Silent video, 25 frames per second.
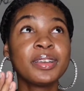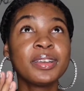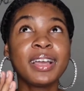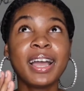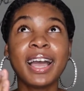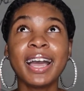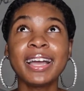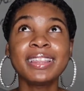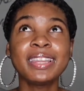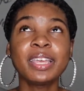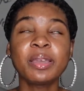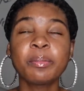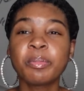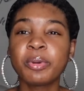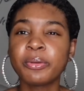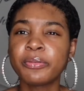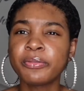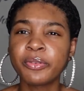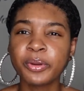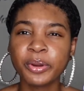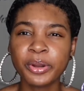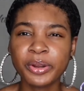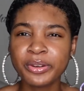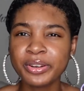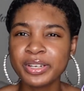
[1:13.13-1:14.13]
I think
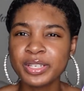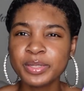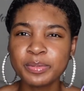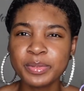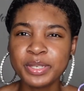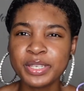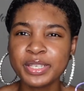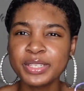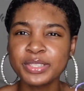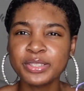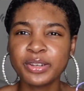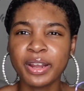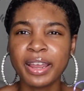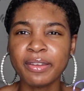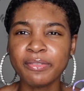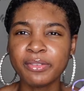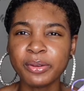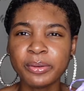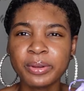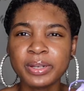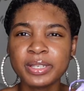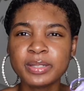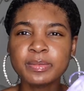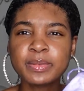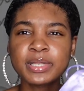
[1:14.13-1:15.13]
before Christmas or after
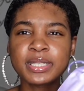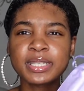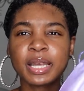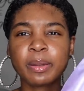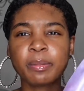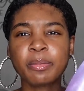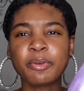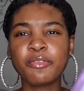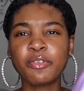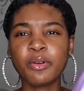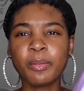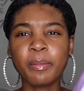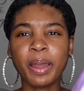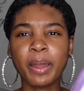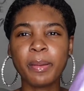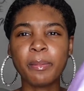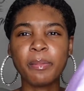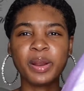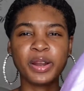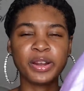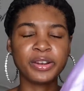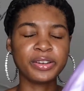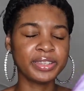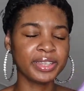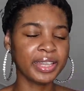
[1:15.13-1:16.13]
Christmas, like before my
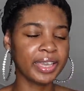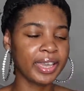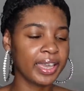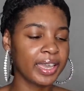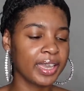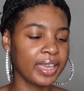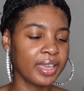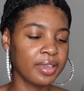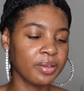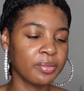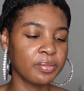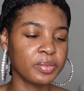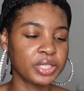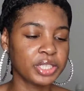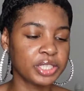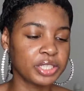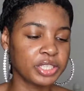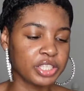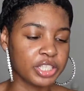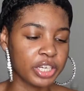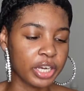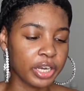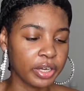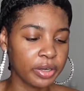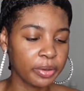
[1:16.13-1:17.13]
birthday, which is
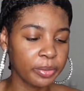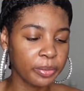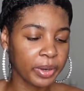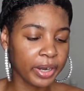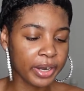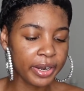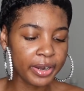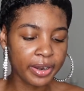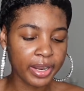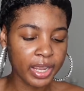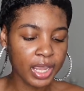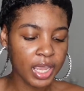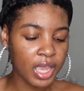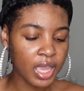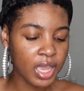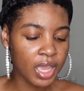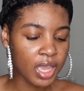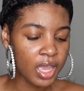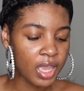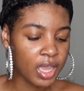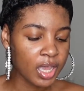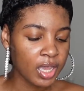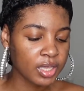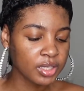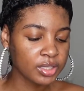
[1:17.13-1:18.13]
January.
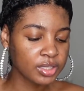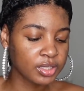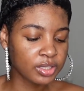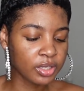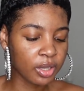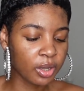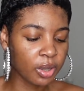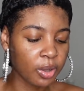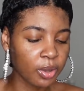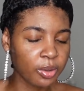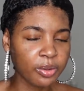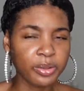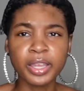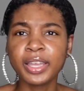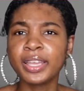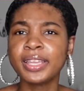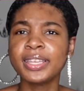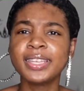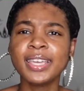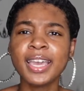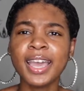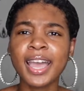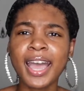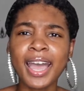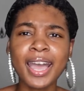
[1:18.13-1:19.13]
So
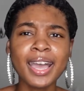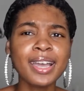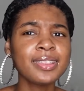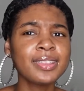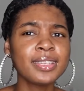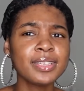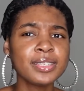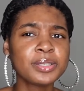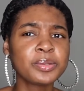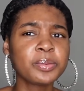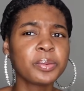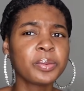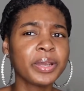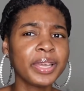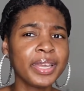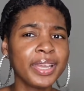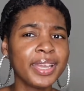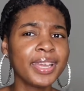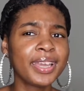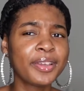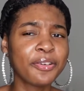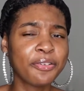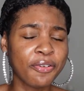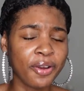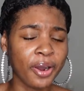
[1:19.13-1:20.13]
yeah, I had this
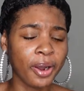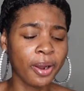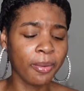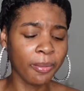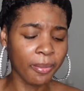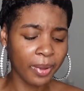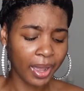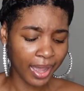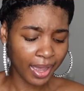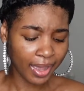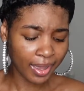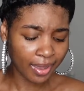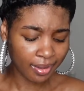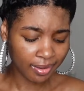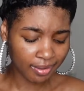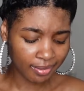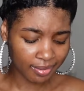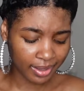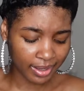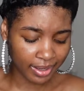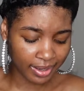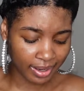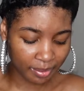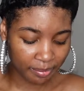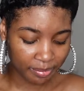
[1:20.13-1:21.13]
wig for a while
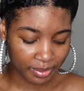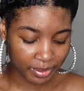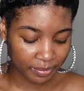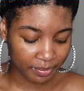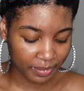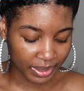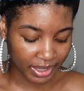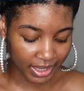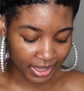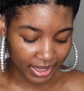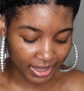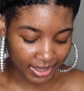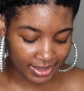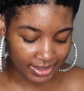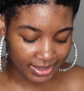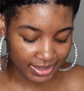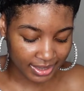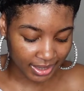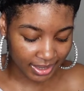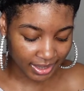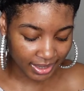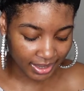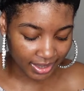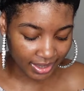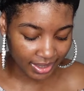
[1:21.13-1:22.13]
and I've been meaning to
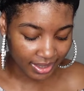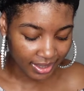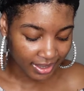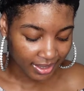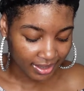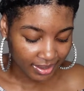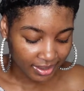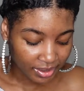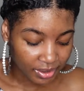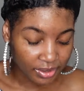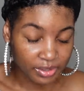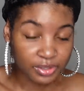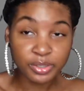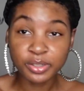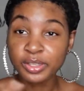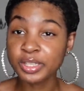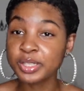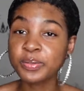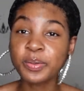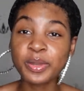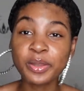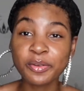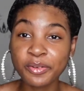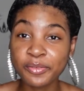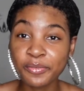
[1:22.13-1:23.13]
do this
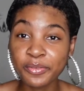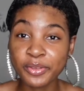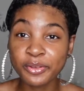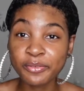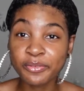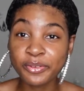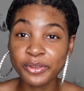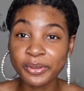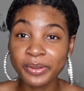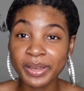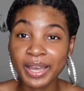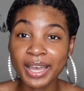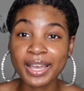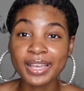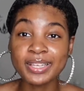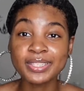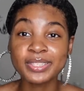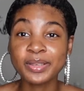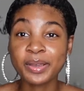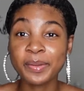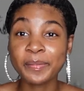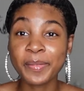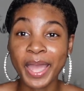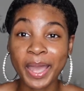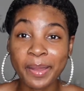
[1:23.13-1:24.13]
wig review for you guys,
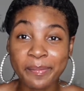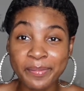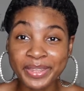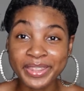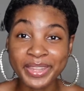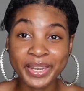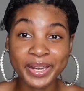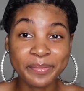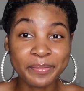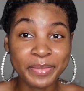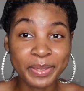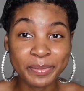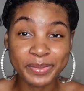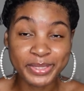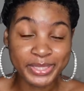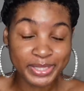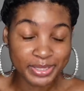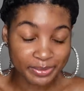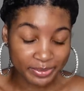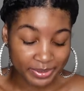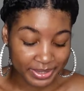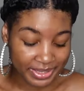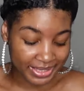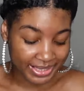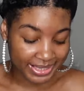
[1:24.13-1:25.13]
so I'm happy that I'm able to
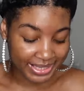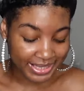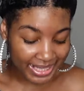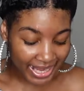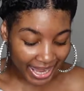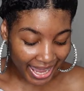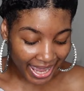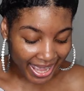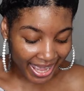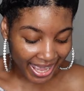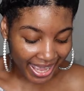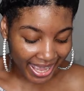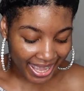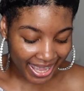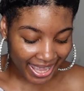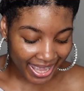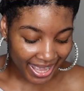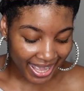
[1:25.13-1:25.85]
do it today.